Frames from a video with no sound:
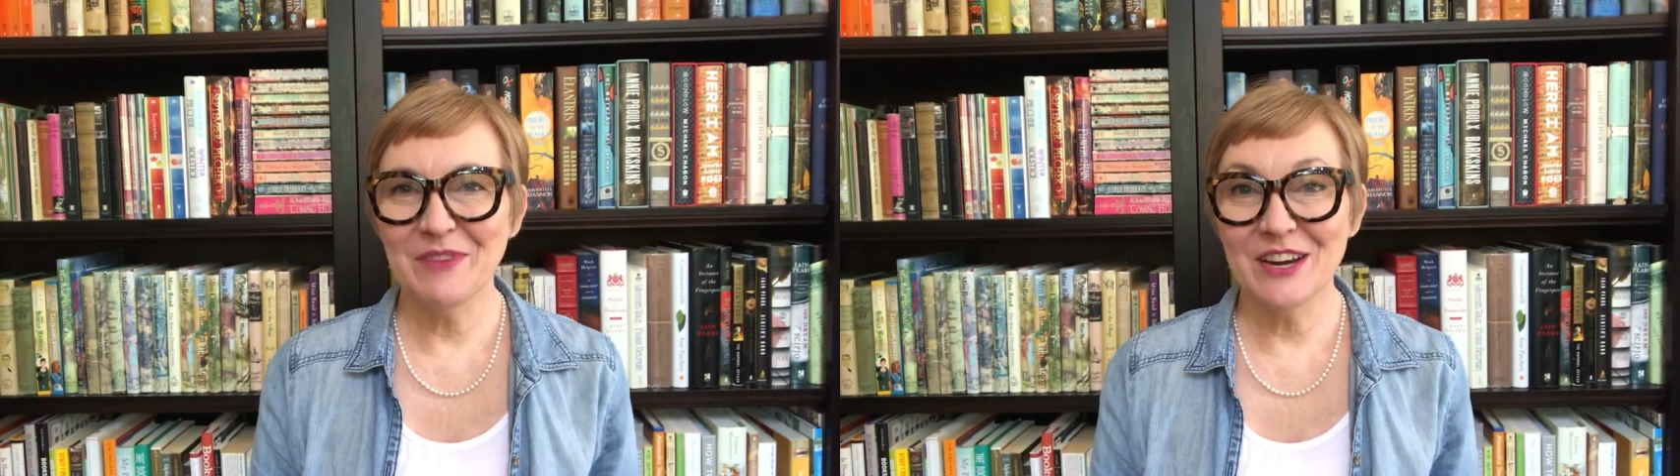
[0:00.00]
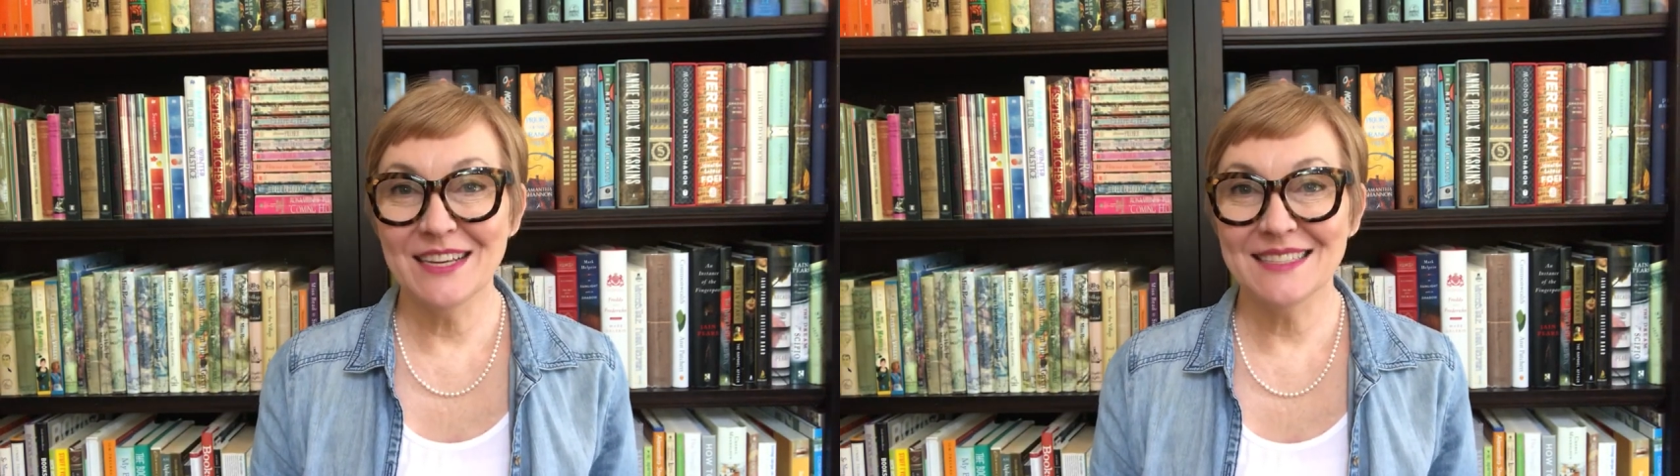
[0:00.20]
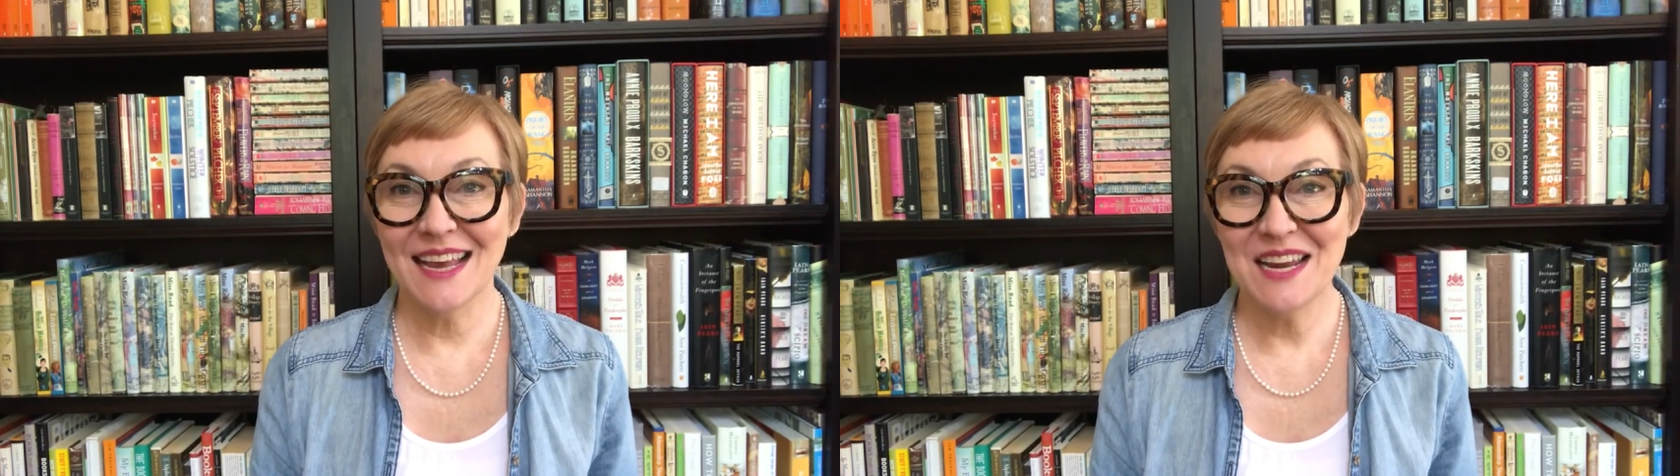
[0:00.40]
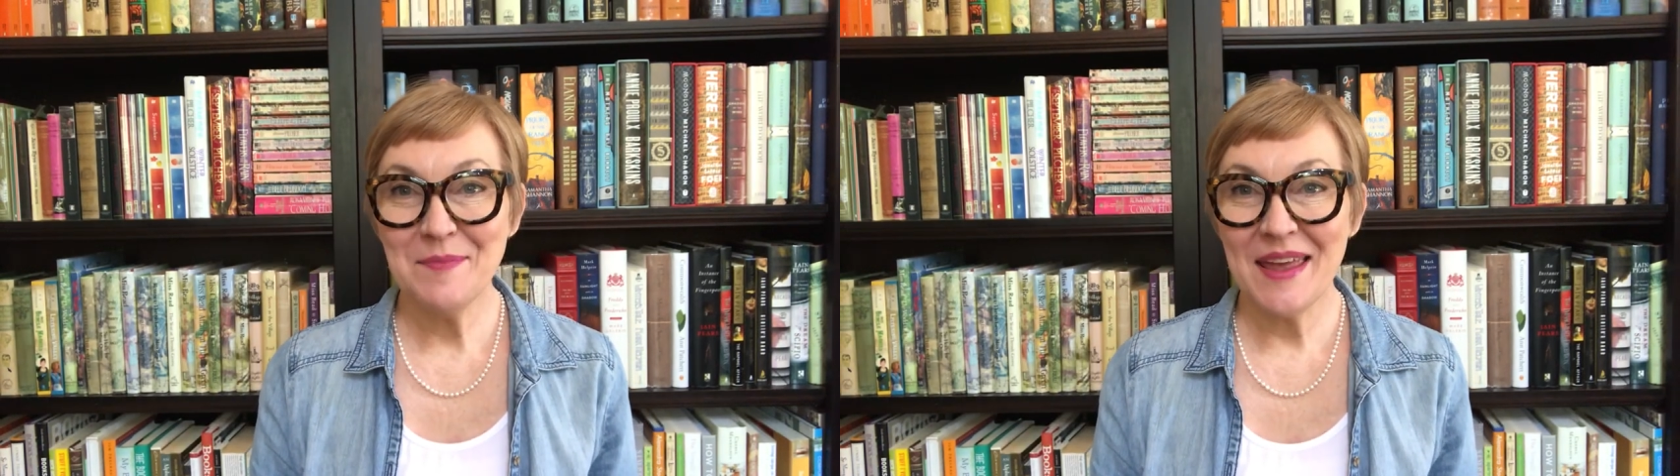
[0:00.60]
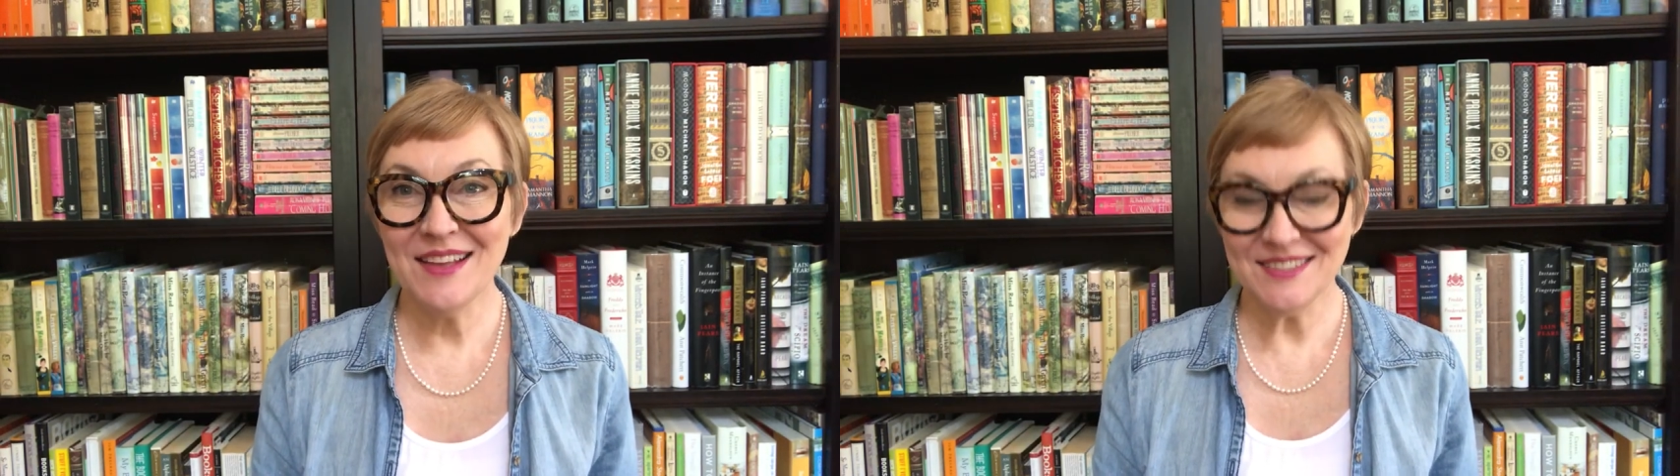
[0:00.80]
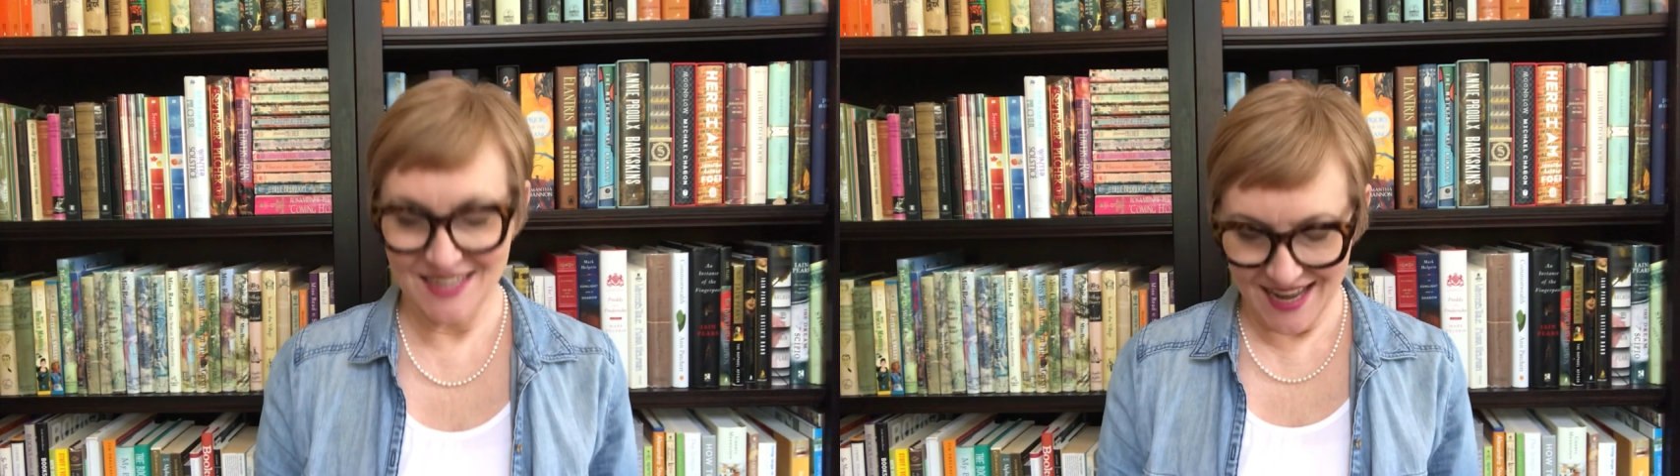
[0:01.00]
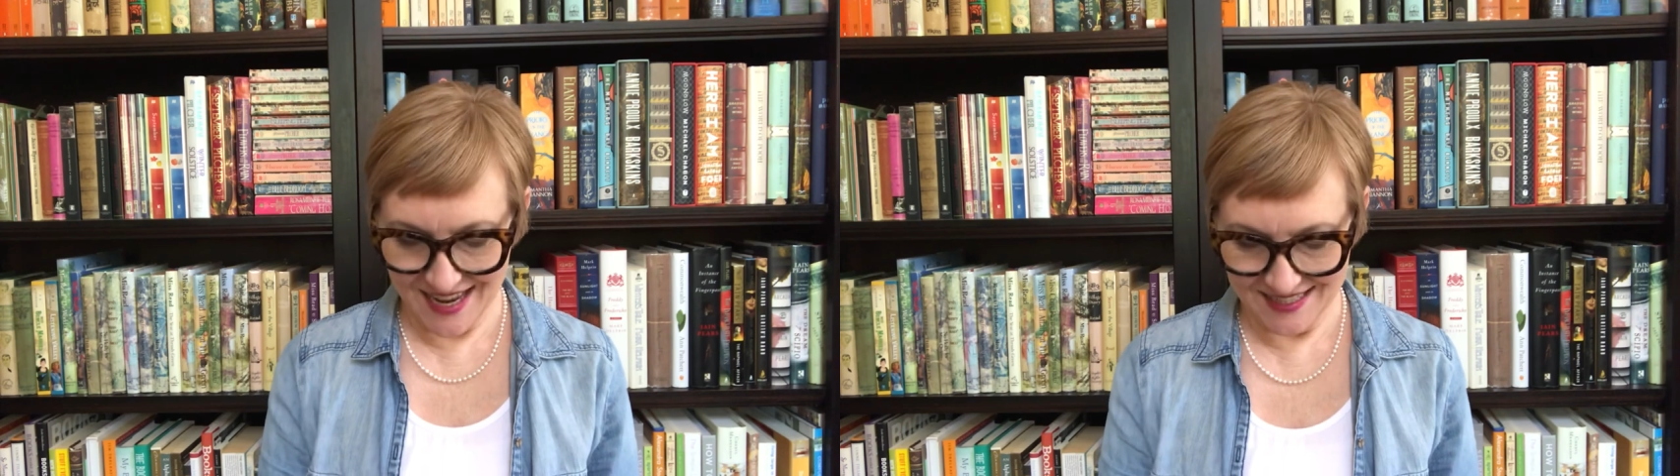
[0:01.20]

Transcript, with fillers: very exciting mail today,